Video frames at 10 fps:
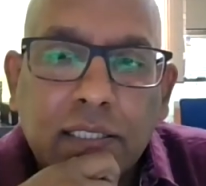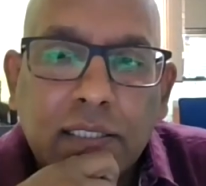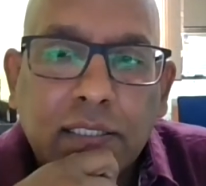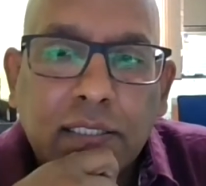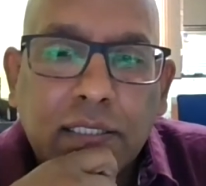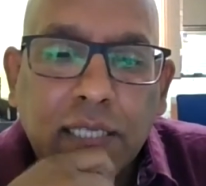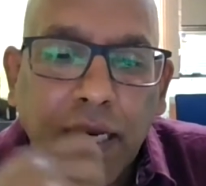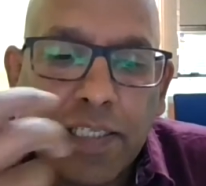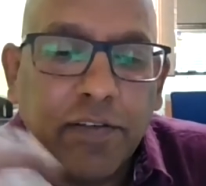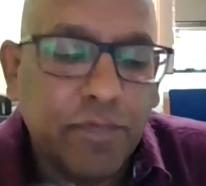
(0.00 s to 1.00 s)

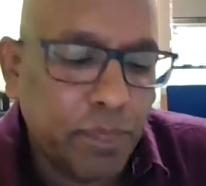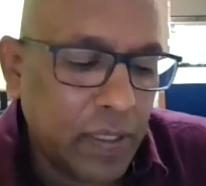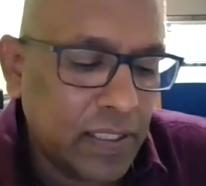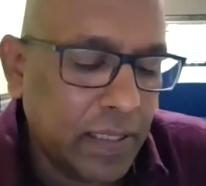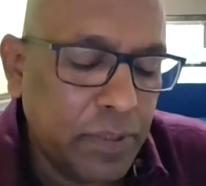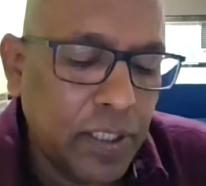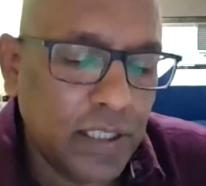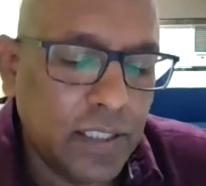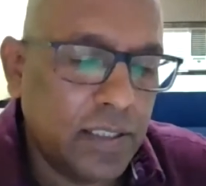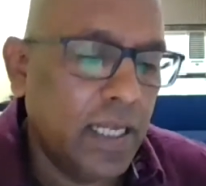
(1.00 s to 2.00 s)
selective
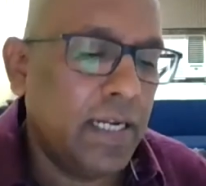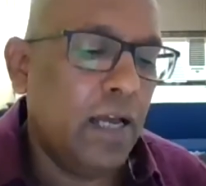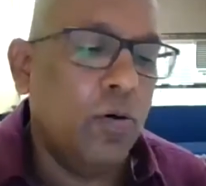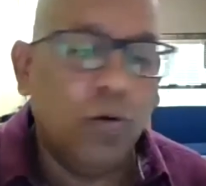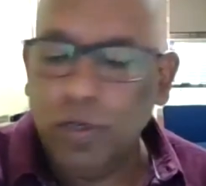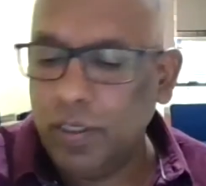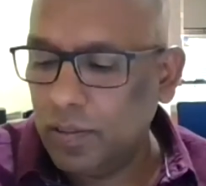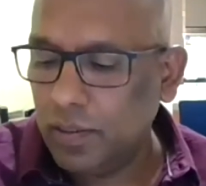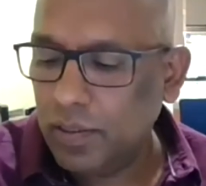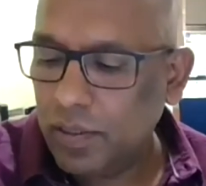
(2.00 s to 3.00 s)
perceptions that I hold
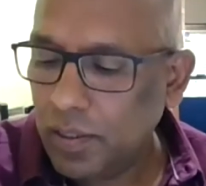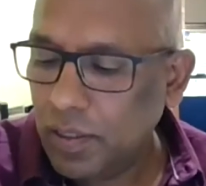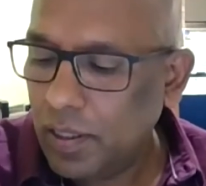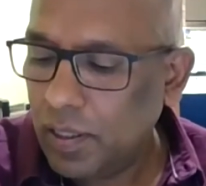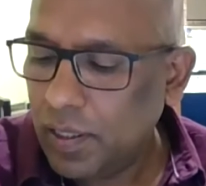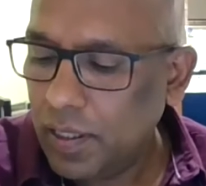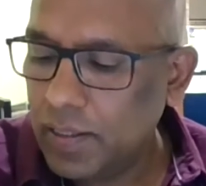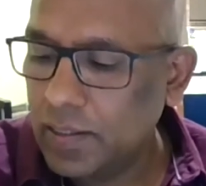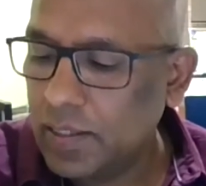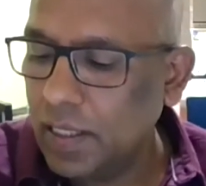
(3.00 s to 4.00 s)

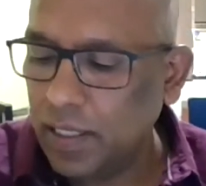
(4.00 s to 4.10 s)
is